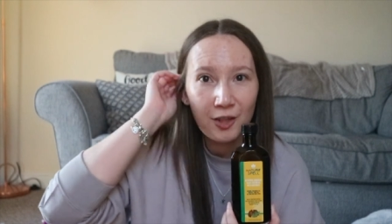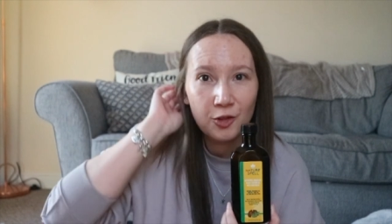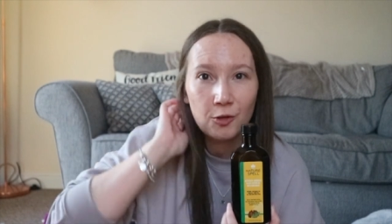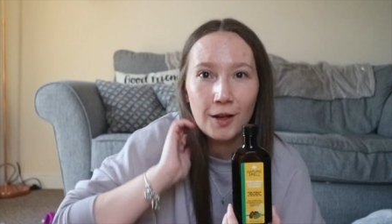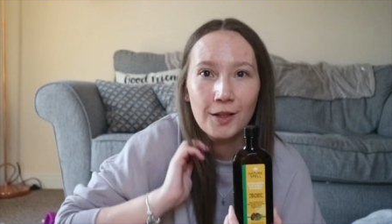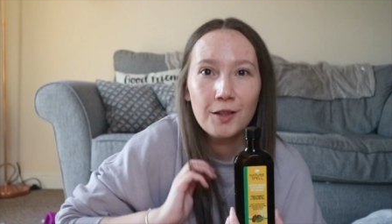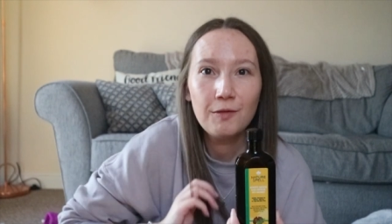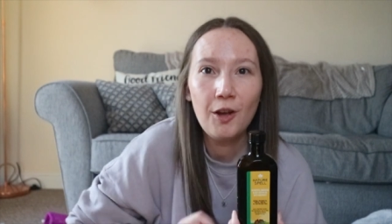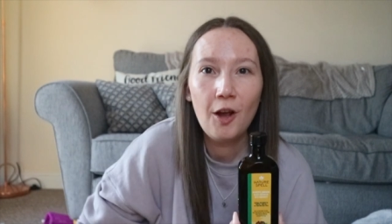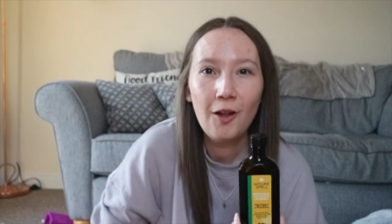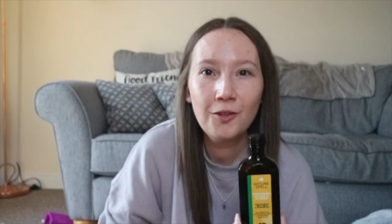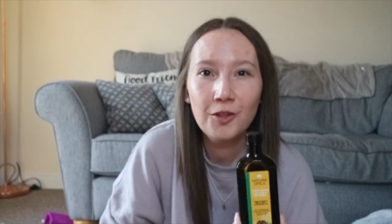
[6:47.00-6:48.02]

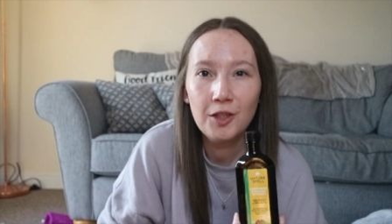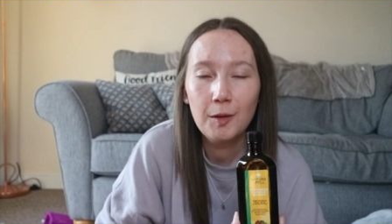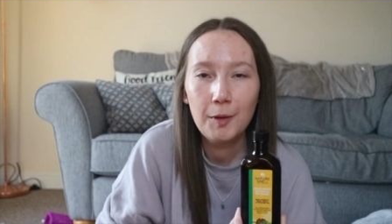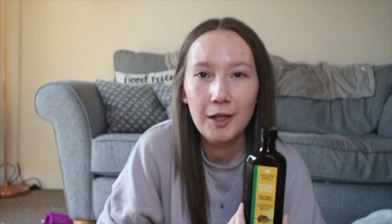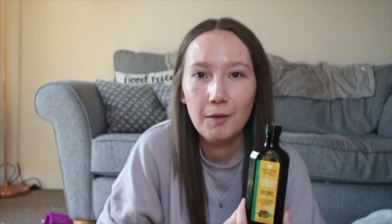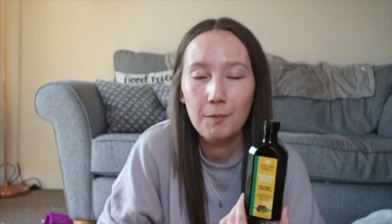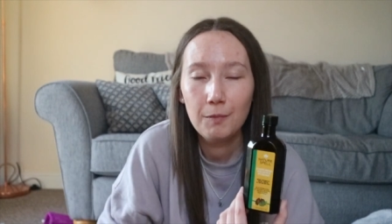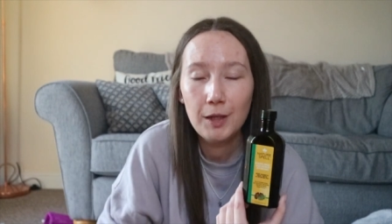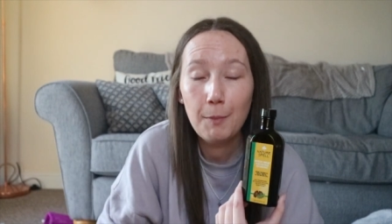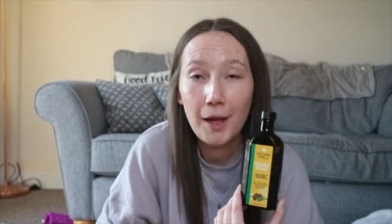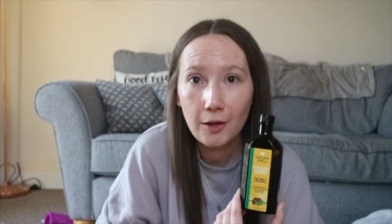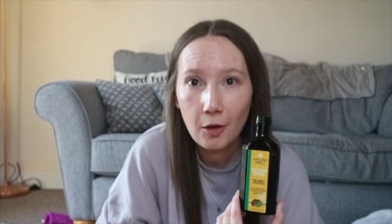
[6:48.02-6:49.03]
transfer onto
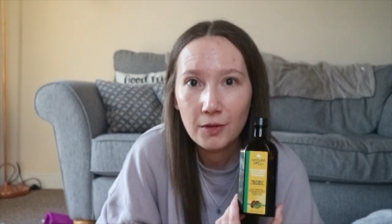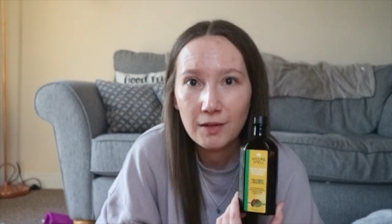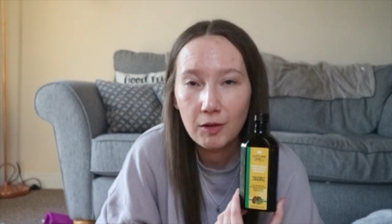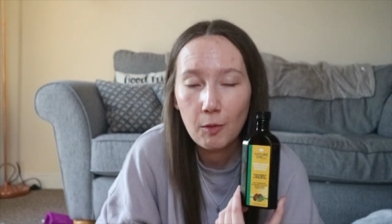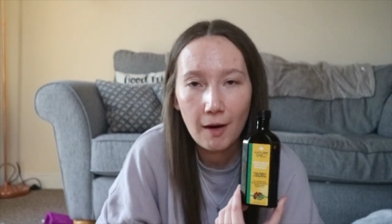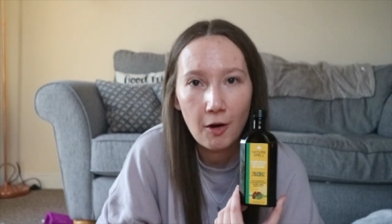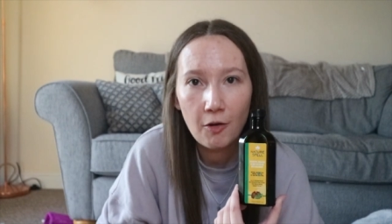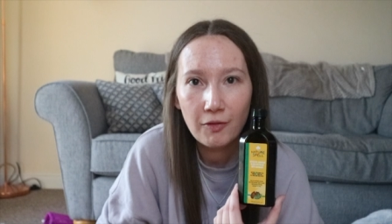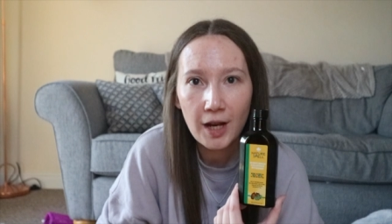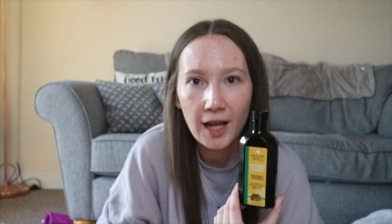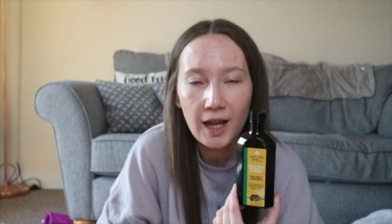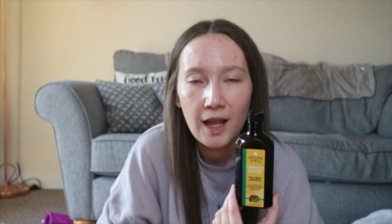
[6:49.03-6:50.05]
your pillows if you wear it
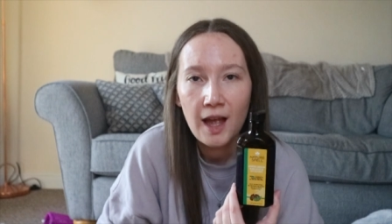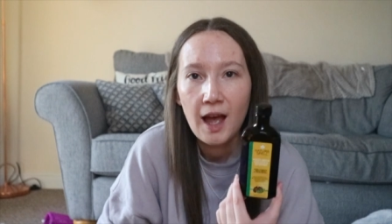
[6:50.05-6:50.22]
overnight.